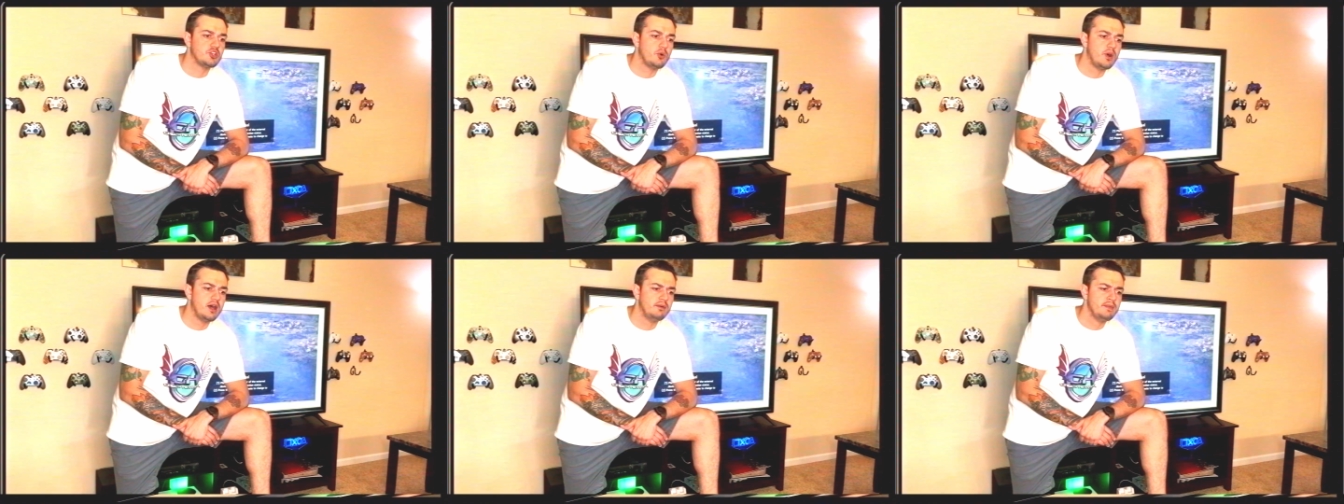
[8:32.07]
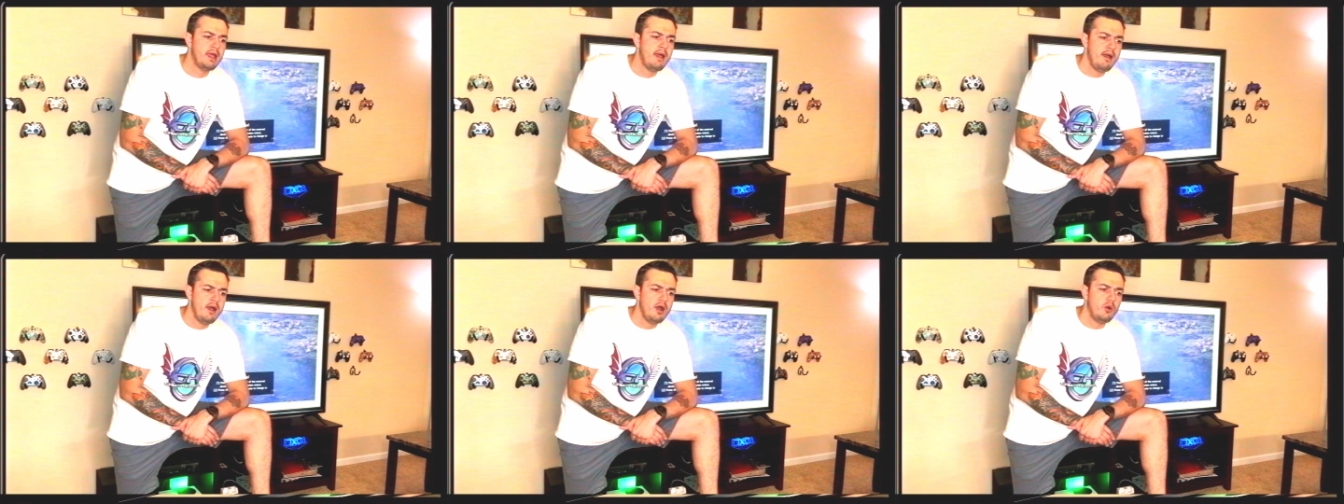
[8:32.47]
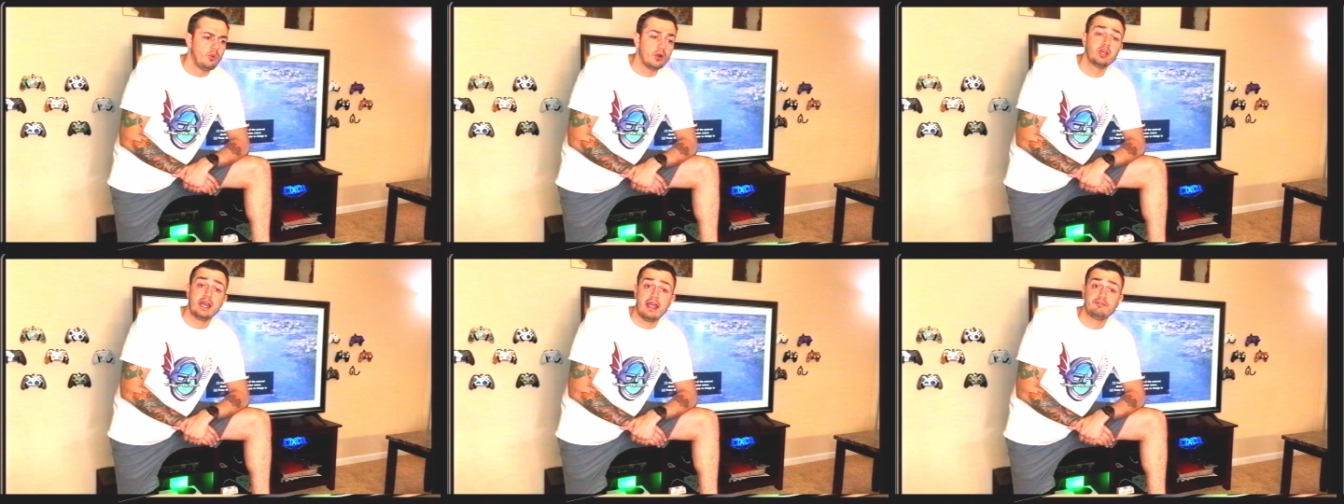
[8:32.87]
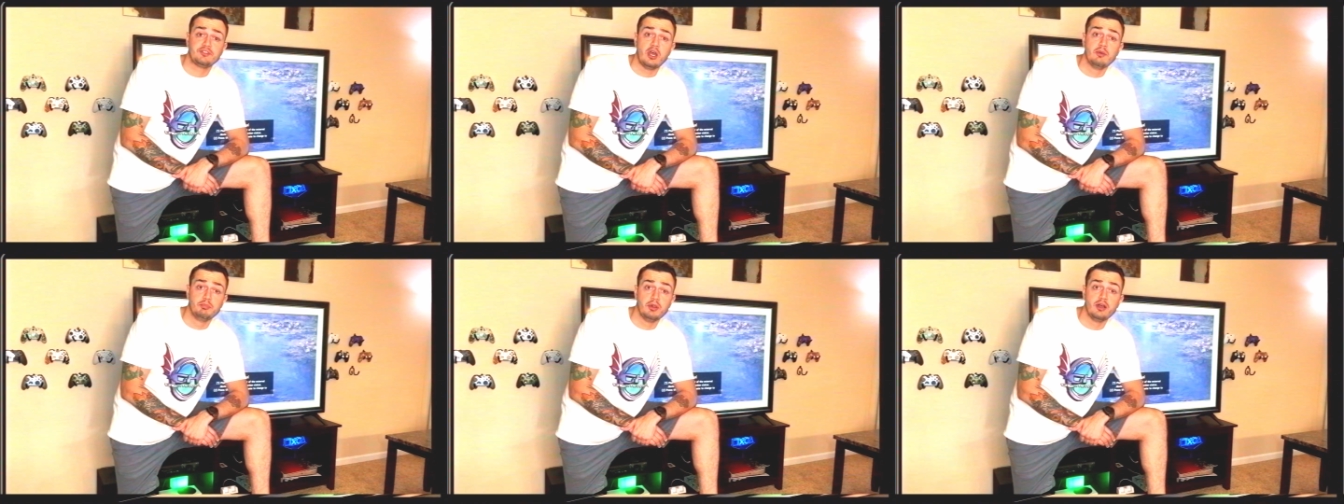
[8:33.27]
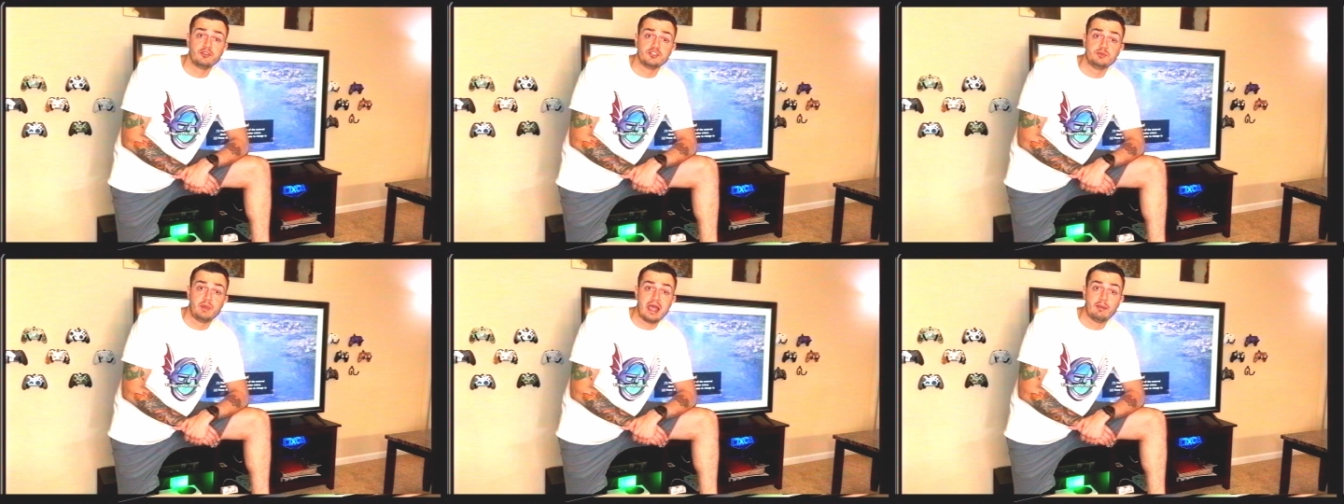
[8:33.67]
So uh, we're gonna have to
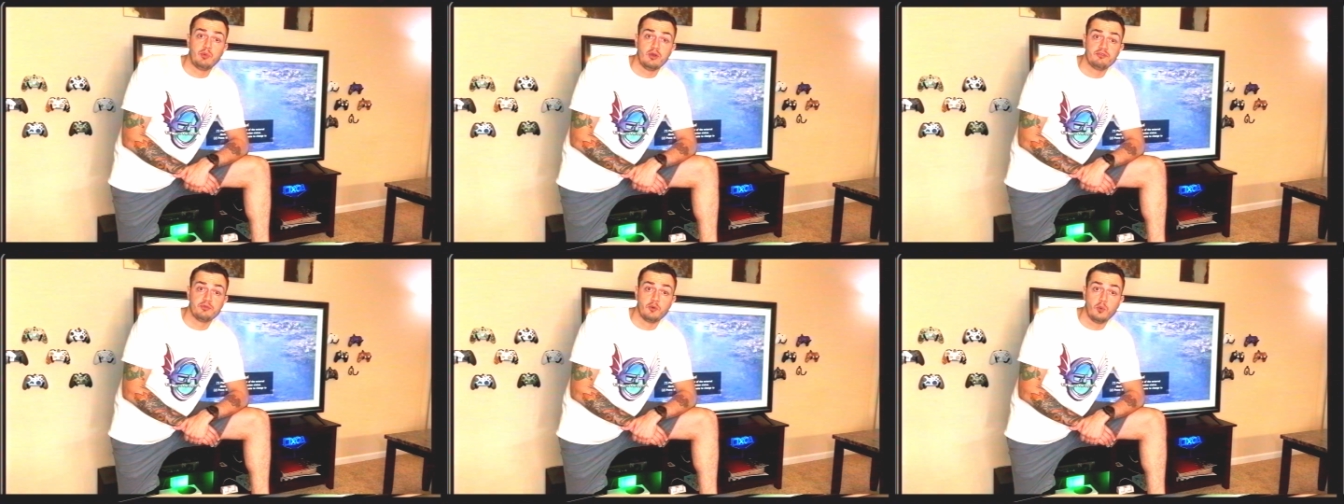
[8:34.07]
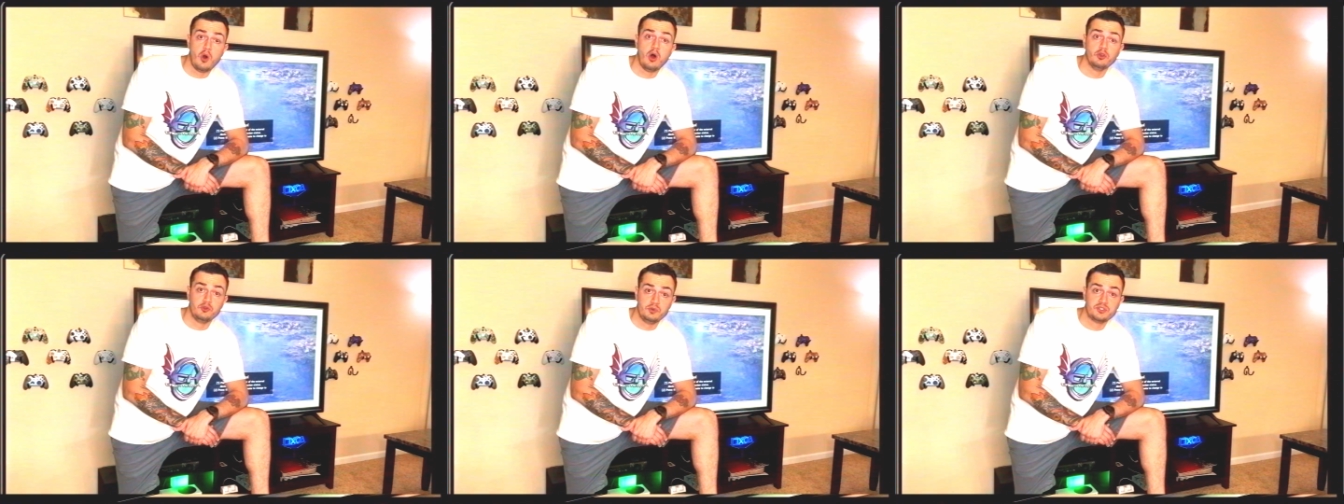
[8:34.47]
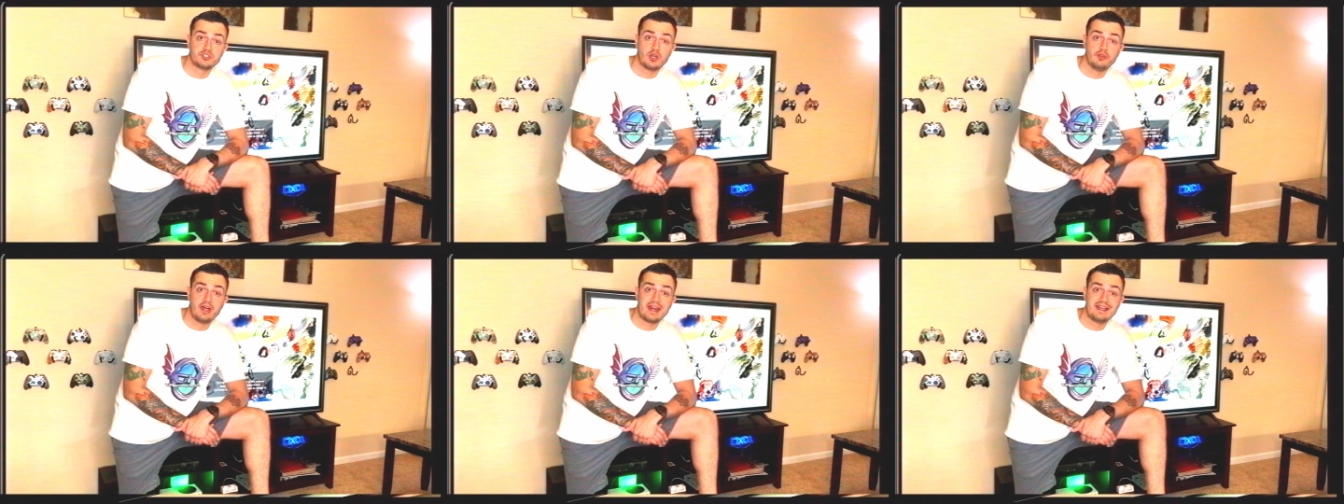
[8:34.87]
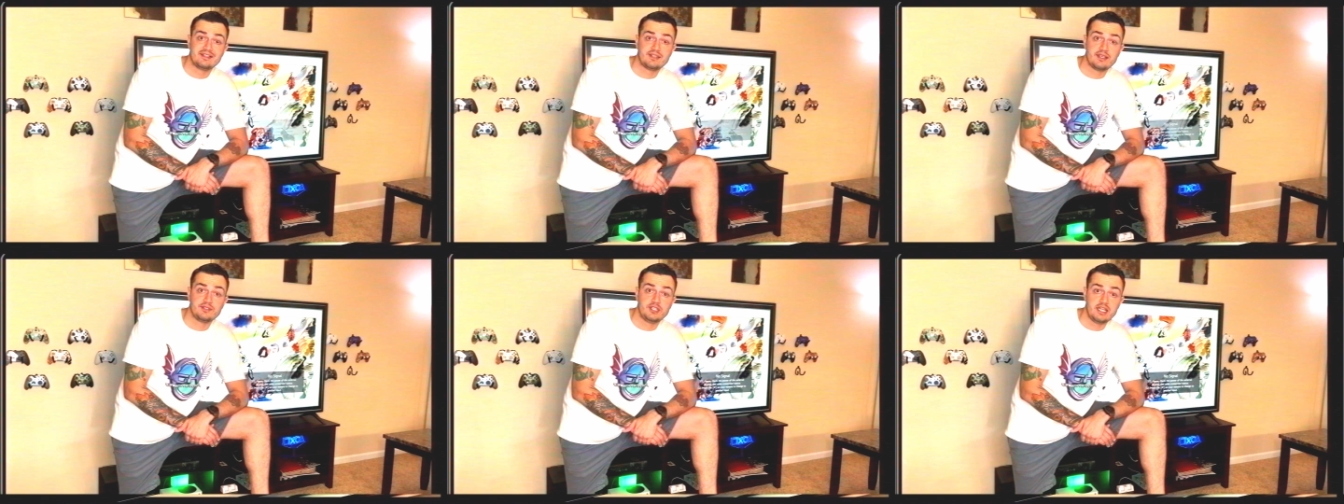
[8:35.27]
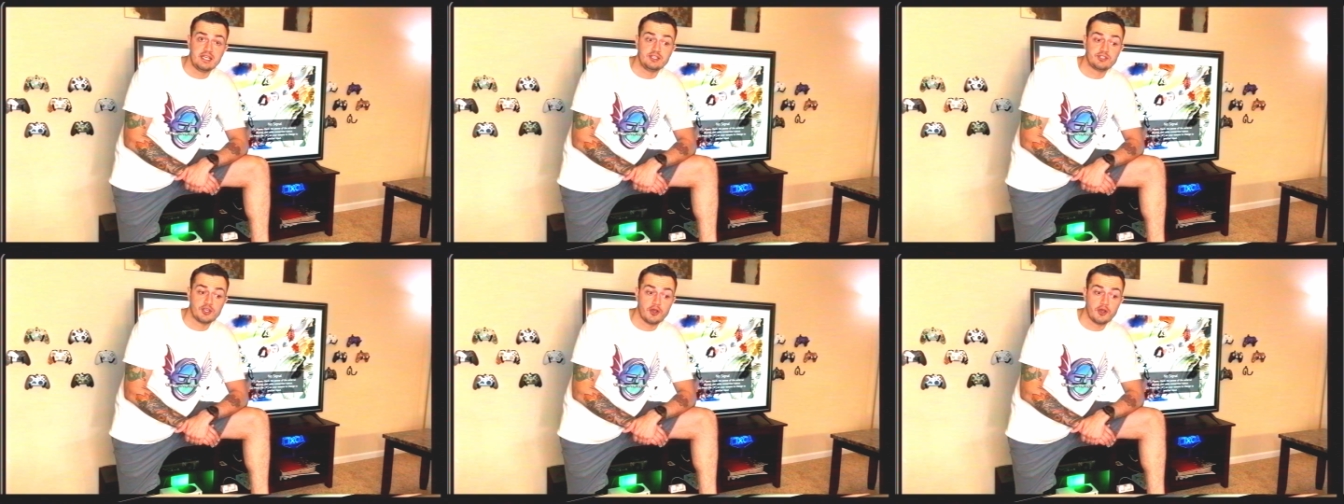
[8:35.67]
unplug this bad boy from the wall to install that SSD.